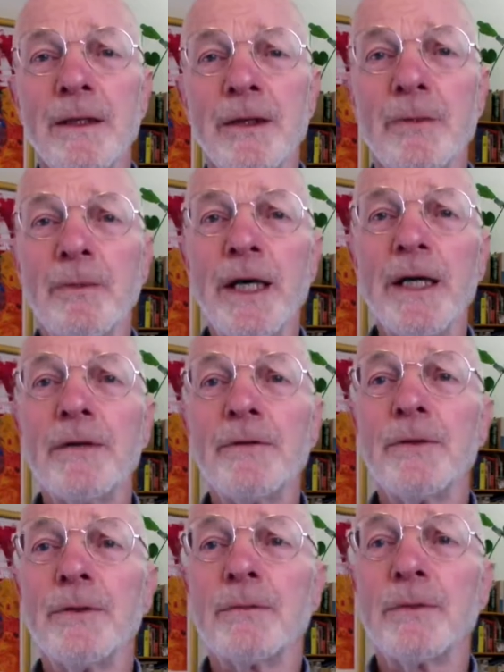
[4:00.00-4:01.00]
the part of
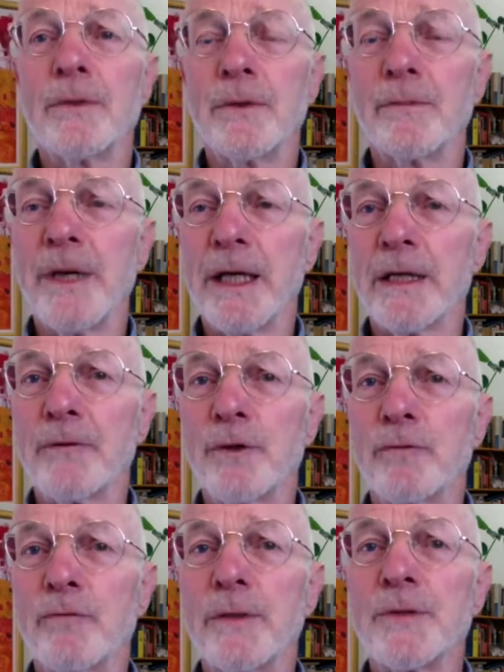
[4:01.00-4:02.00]
the back of your
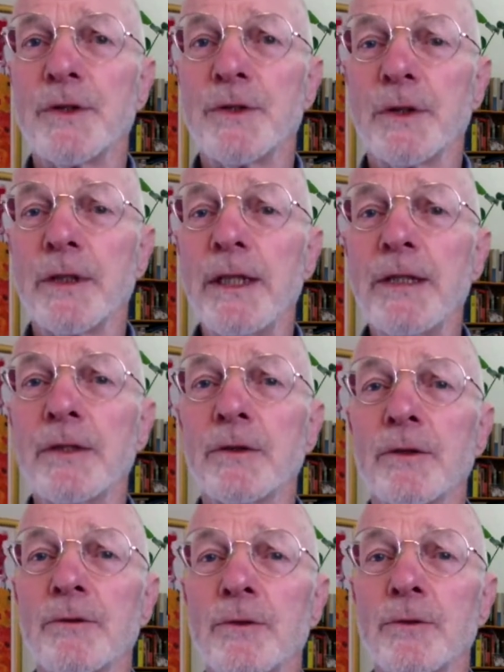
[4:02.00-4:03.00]
ribs that you're leaning on
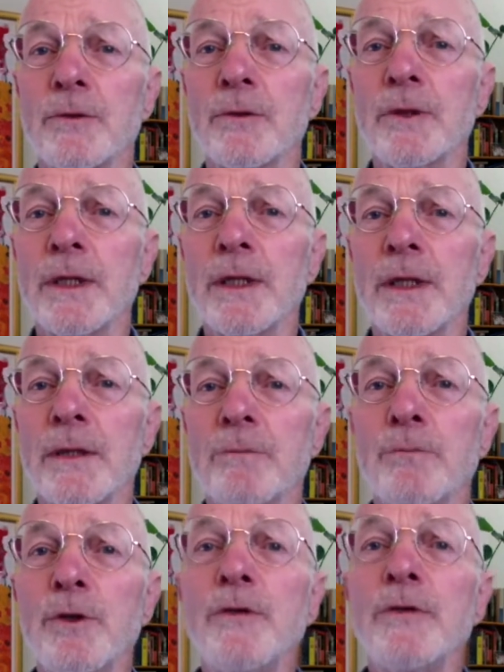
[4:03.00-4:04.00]
the floor,
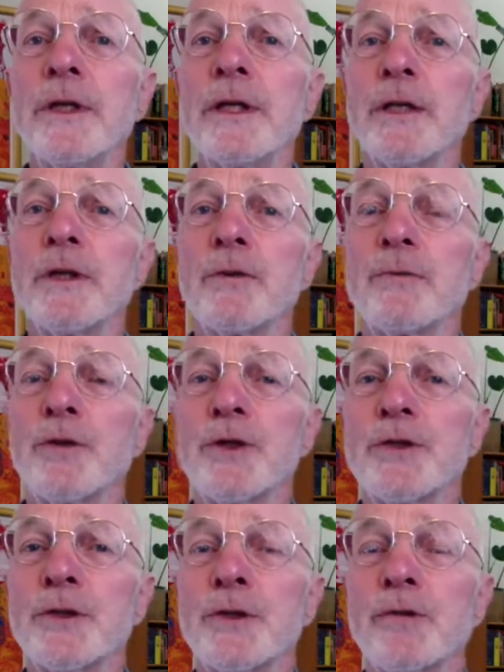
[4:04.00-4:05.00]
move that area of
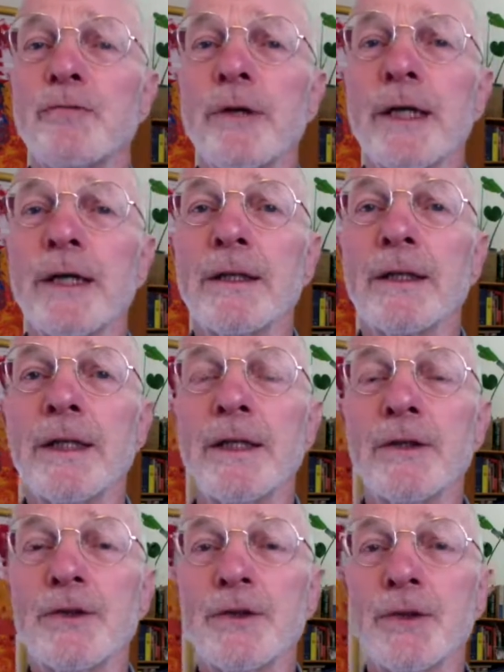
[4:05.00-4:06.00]
pressure around in
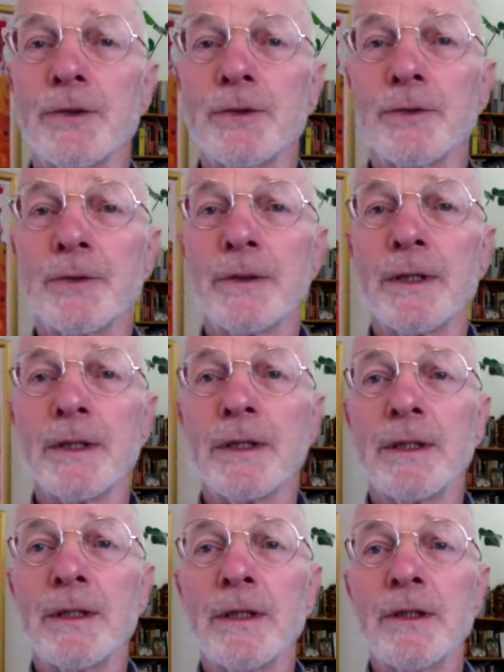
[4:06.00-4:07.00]
a circle.
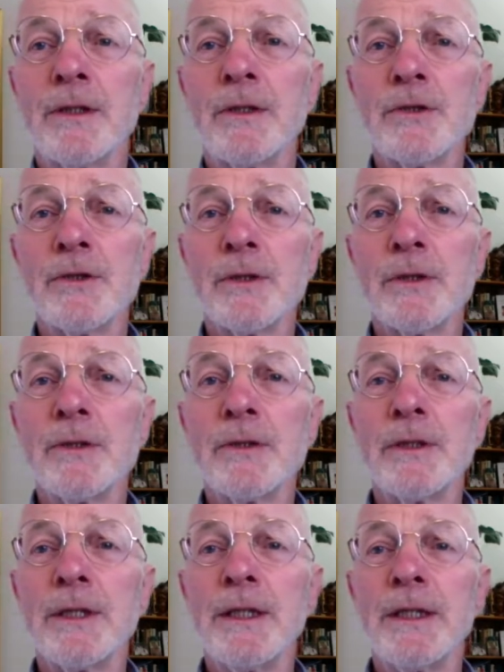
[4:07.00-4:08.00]
Go
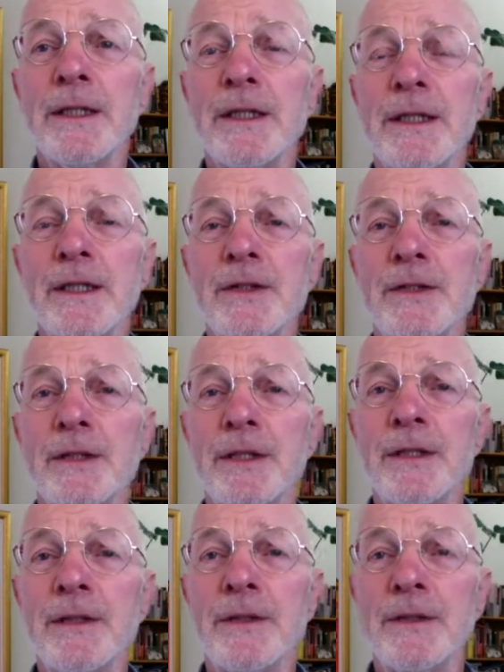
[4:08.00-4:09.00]
slowly,
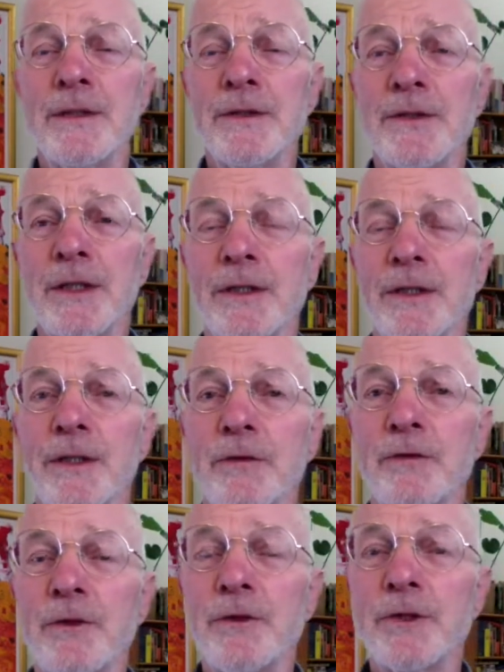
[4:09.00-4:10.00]
easily, gently a
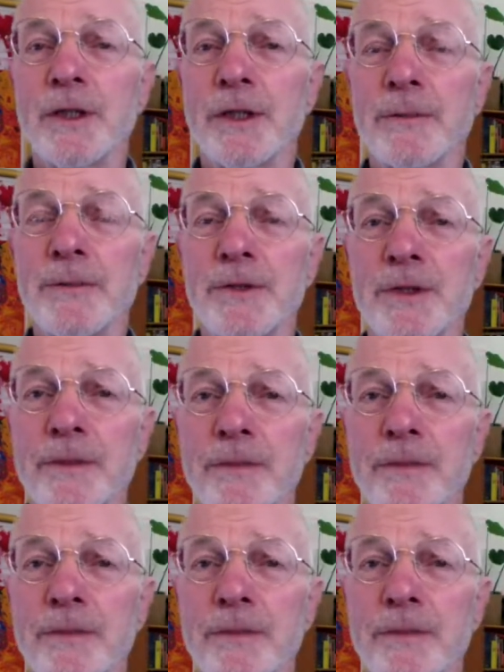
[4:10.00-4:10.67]
few times.